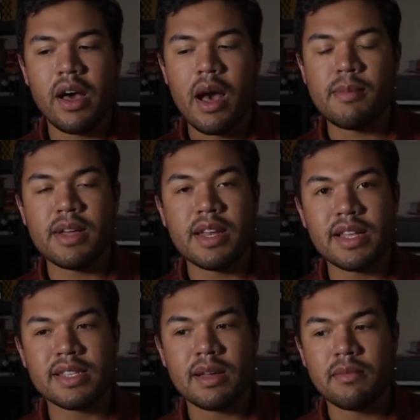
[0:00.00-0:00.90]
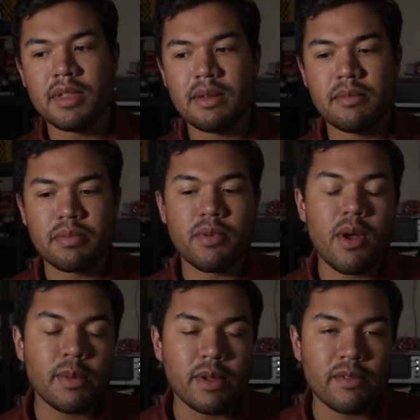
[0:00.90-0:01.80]
I'm going to need something
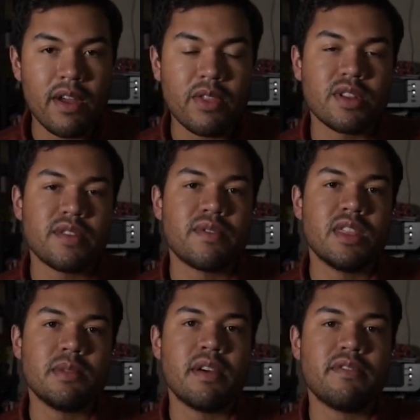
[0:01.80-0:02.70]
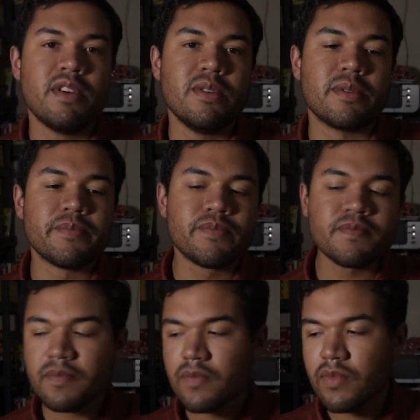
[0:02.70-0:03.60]
probably rather different than my phone.
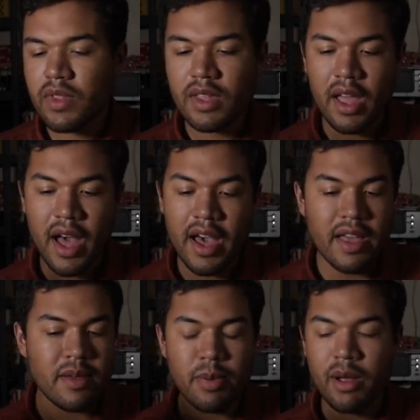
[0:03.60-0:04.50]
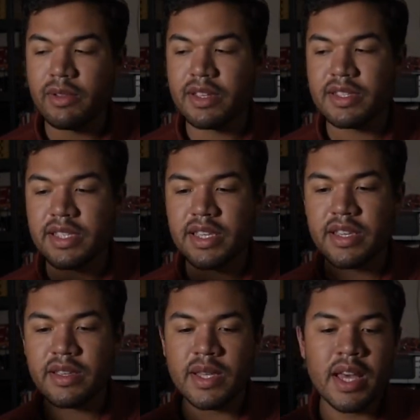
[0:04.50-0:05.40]
I probably
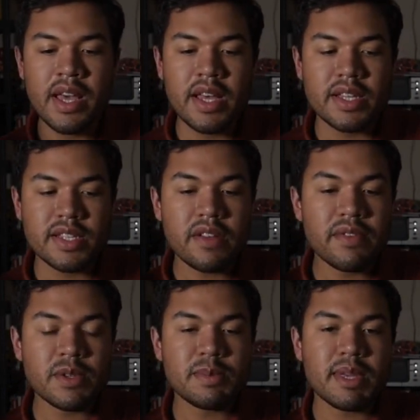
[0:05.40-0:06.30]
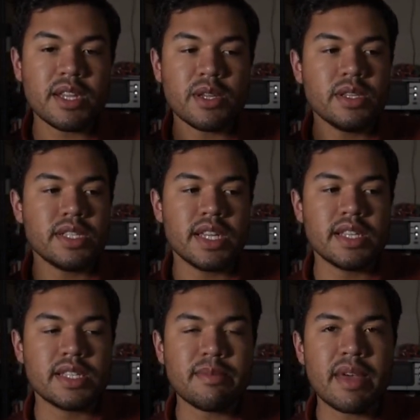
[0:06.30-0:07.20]
see cell phones being used
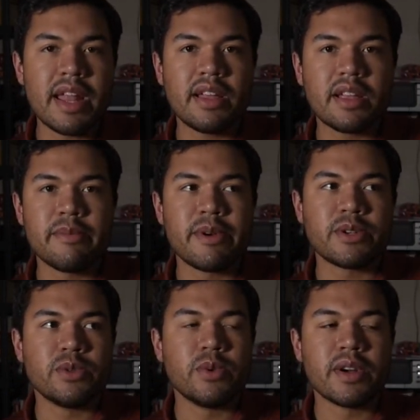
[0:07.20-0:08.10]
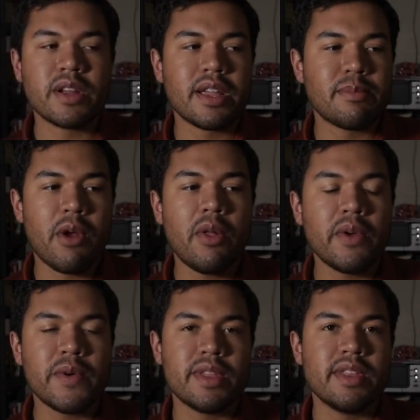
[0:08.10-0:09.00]
in some kind of commercial work
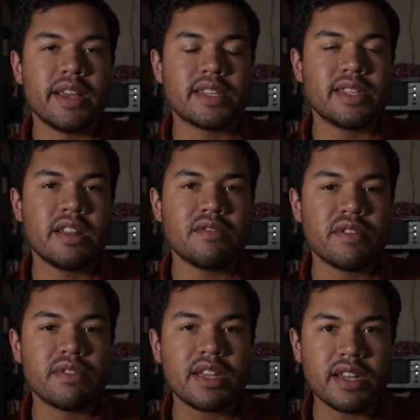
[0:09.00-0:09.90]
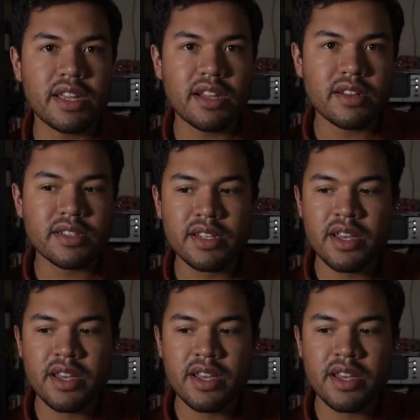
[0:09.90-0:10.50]
probably within the next 10 to 15 years.